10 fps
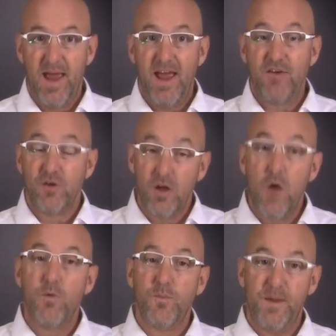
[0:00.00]
and your
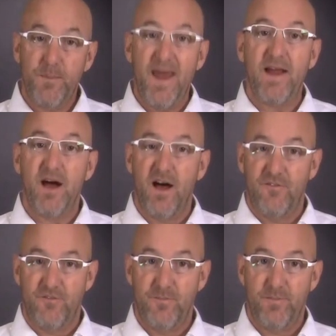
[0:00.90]
loan will be paid
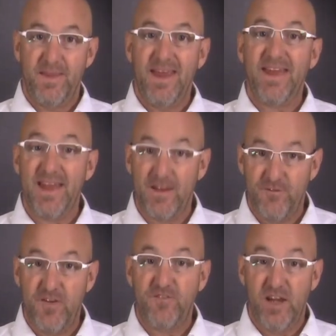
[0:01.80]
off in that
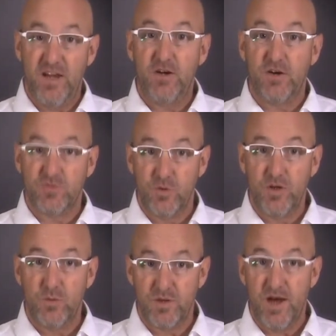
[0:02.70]
15 years when
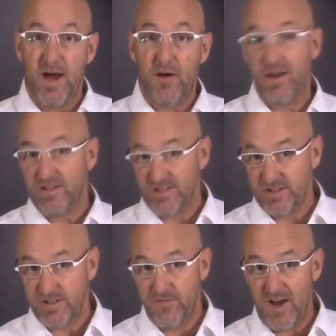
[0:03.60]
you retire at age
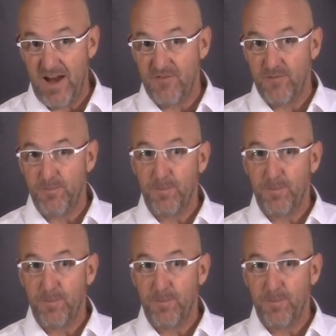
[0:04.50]
65.